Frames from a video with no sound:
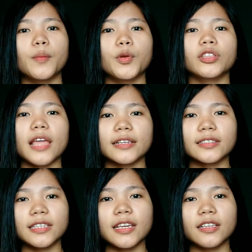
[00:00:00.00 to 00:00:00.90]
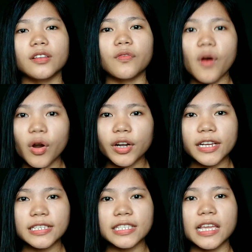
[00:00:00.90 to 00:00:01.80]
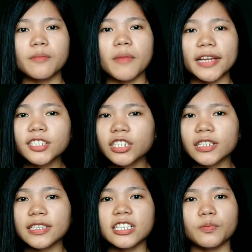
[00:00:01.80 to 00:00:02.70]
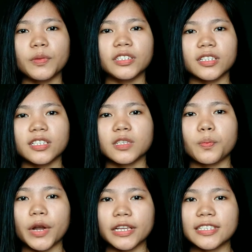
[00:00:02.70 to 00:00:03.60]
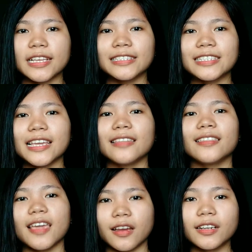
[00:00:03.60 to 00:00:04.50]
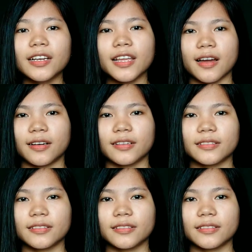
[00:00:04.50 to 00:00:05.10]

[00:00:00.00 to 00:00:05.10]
protecting the forest and managing the species present in the area.